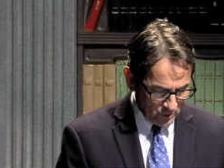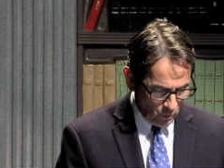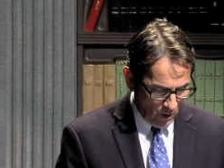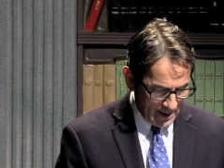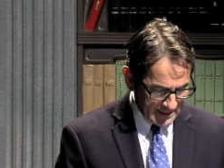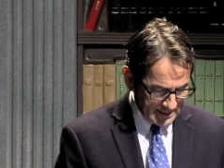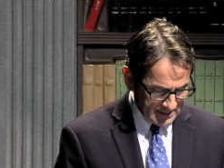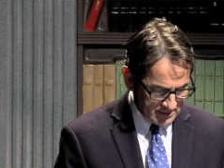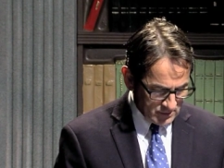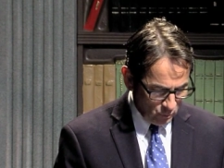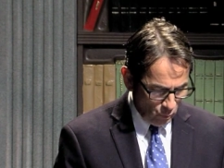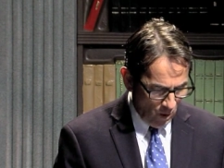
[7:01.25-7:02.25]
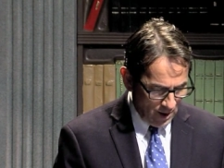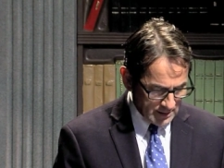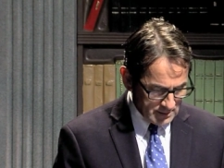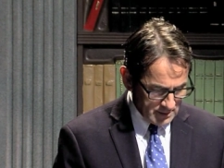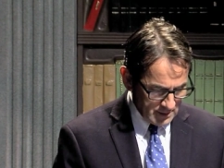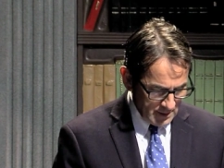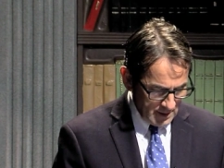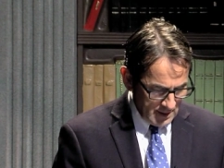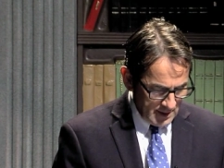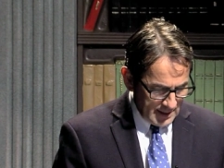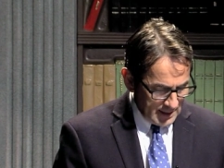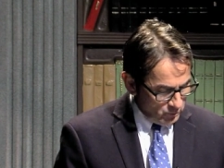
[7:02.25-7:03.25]
want his want
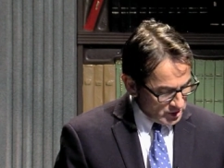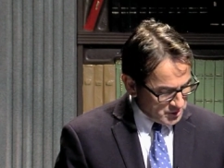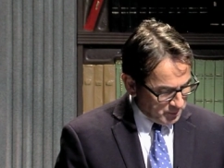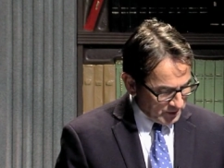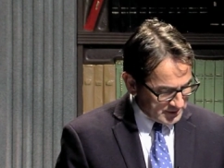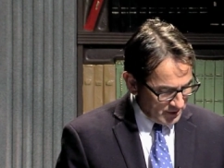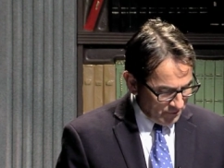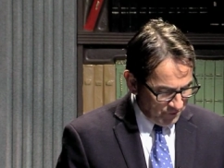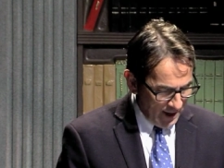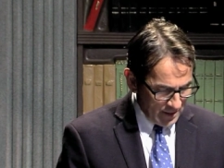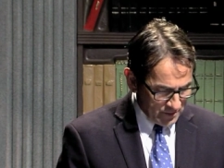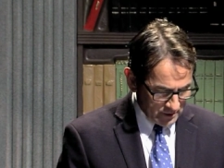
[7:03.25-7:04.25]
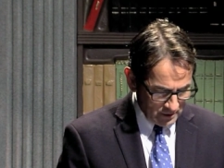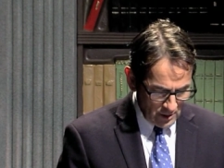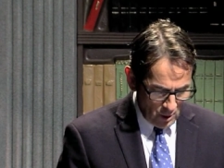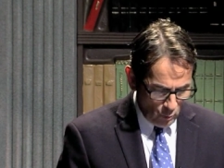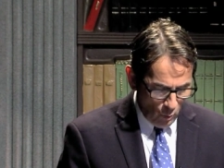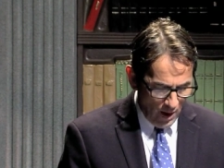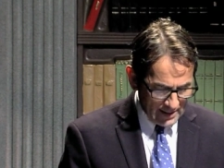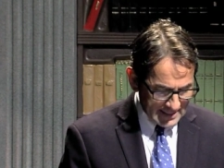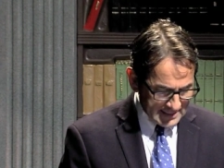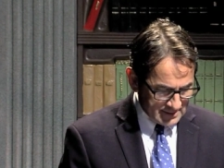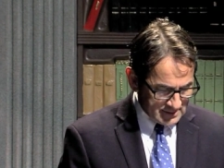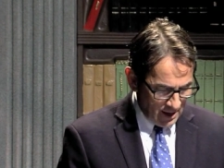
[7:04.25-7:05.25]
in which book do the father want
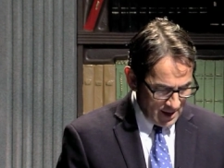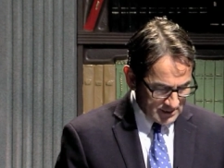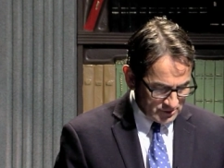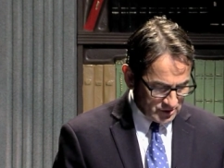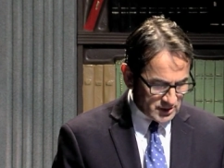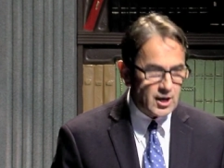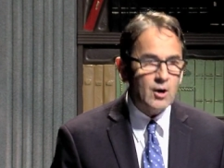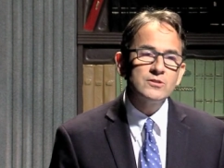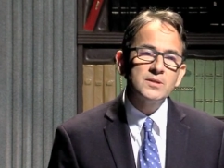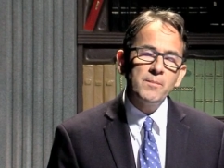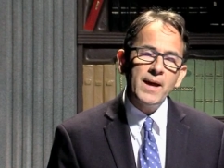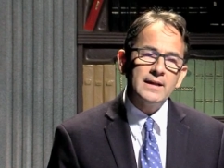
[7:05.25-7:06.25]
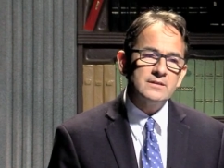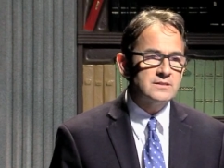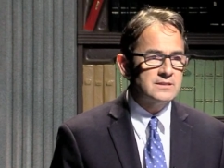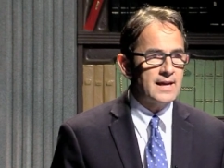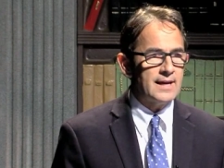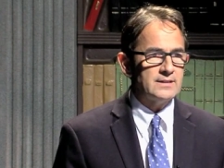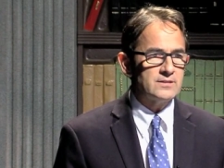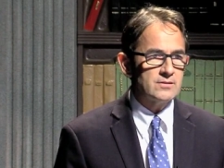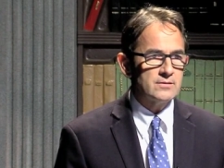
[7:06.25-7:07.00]
his sons to go to Penn State?